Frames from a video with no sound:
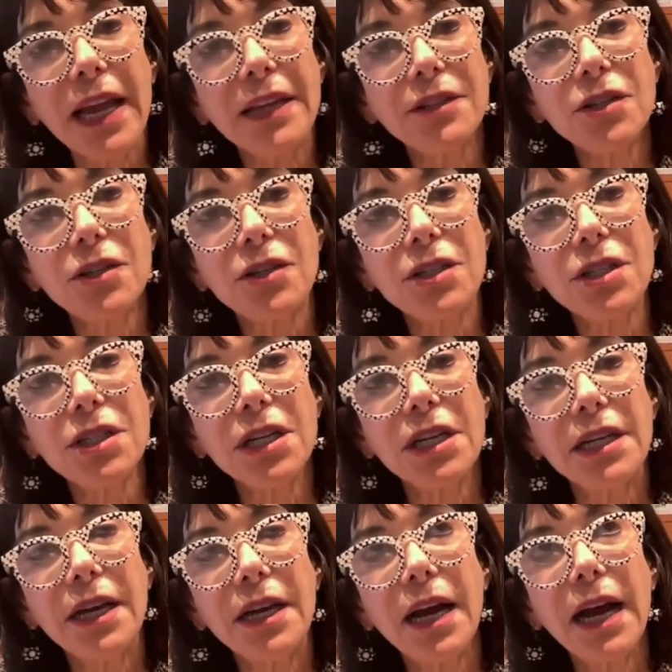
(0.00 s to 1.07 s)
cancers,
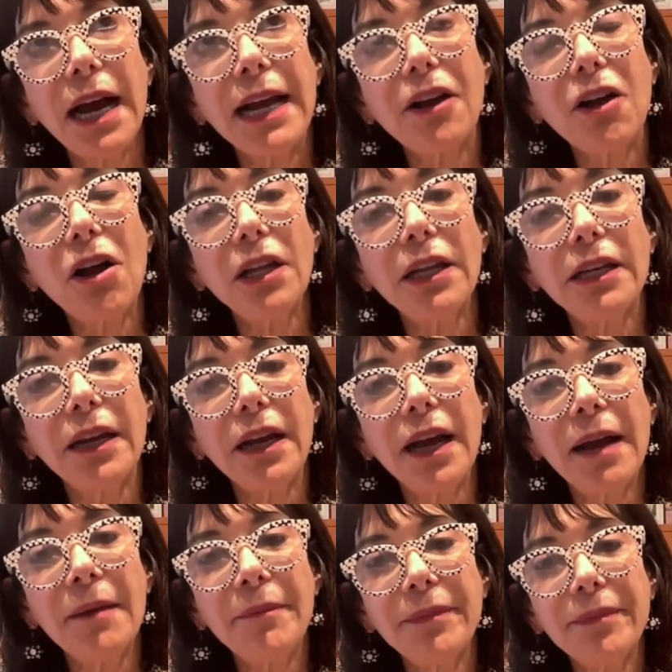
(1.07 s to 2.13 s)
I call it
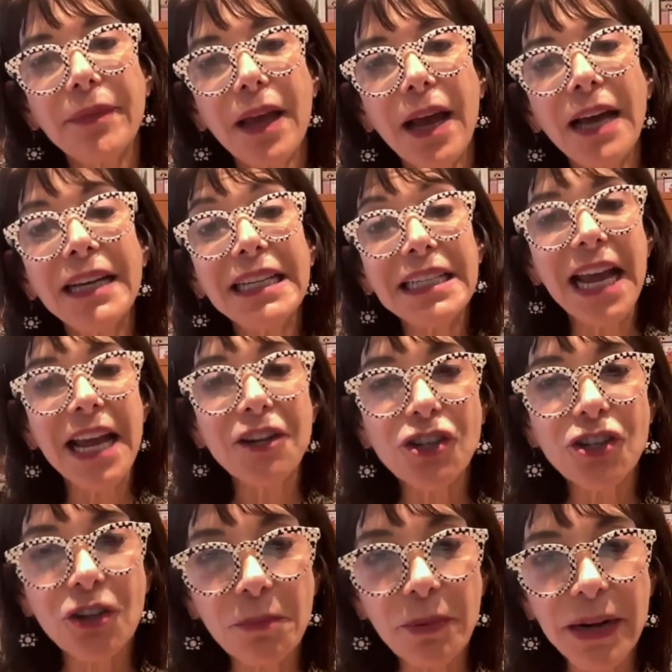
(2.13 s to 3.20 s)
um,
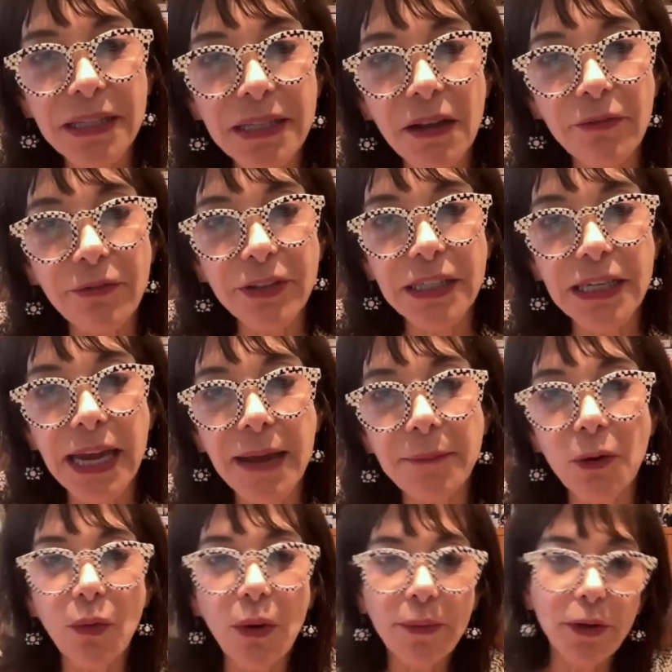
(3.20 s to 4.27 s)
unintentional breast self exam.
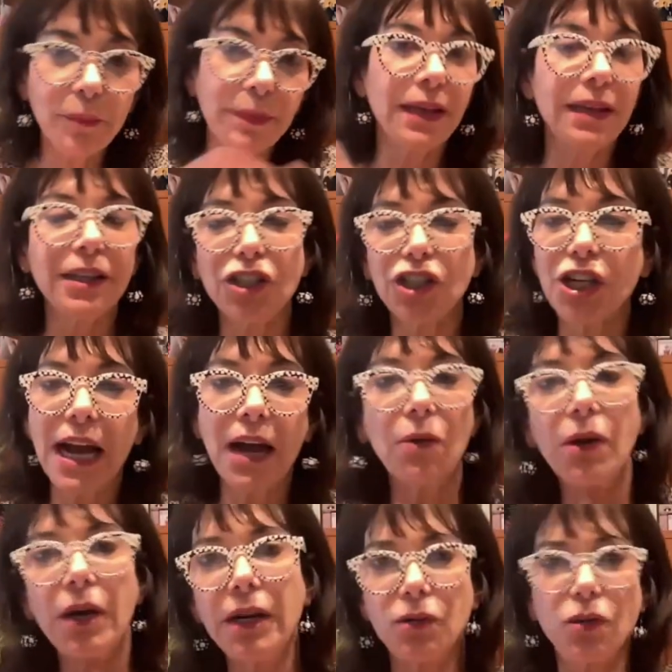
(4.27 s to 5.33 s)
A woman will be in the
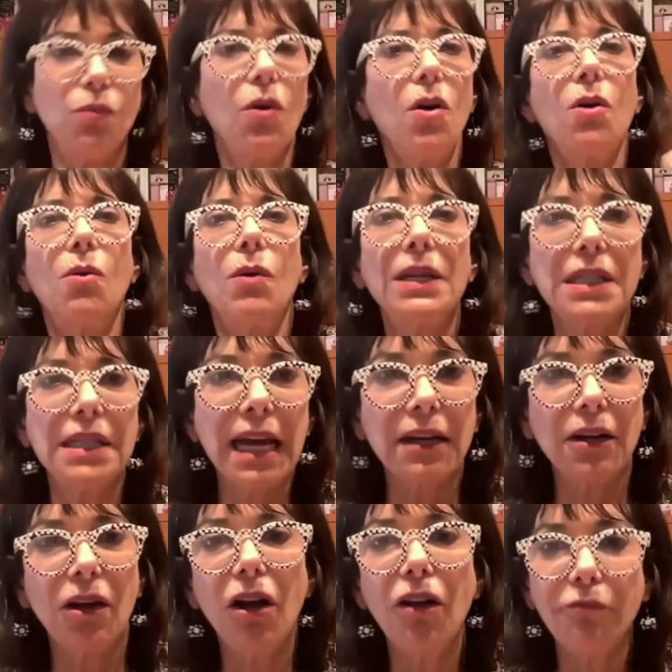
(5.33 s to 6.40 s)
shower and it's, whoa, what's
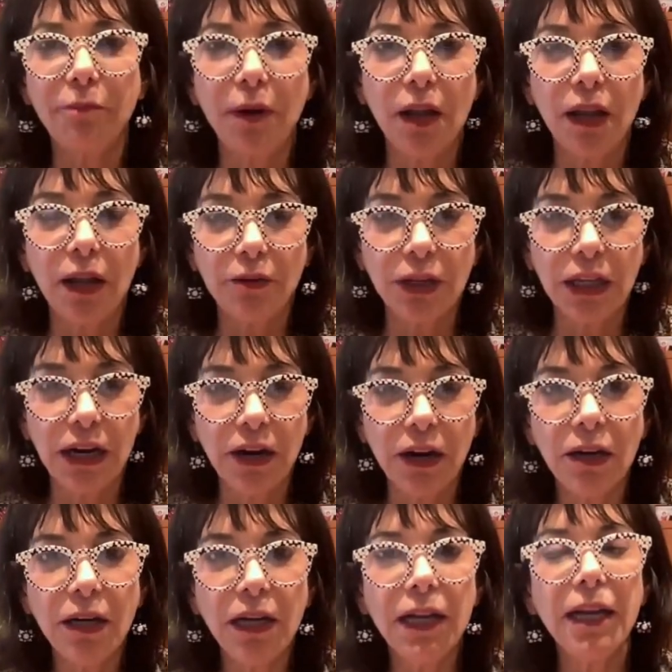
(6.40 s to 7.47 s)
that golf ball out
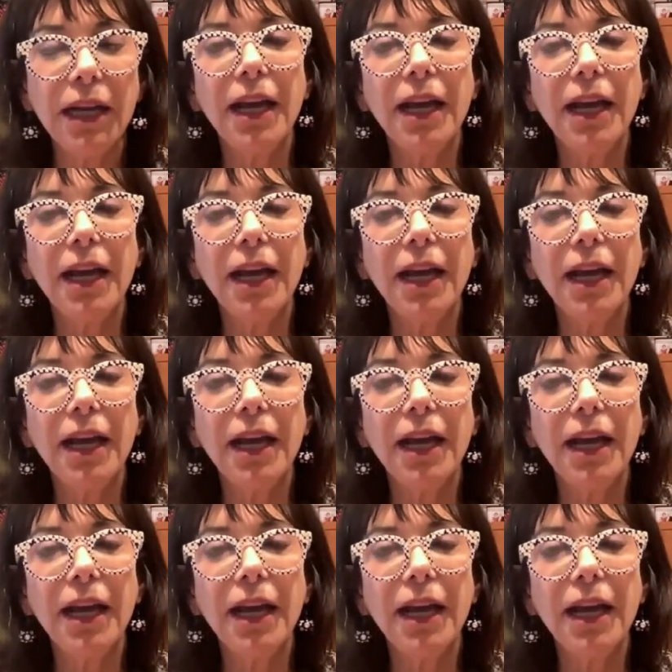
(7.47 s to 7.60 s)
there?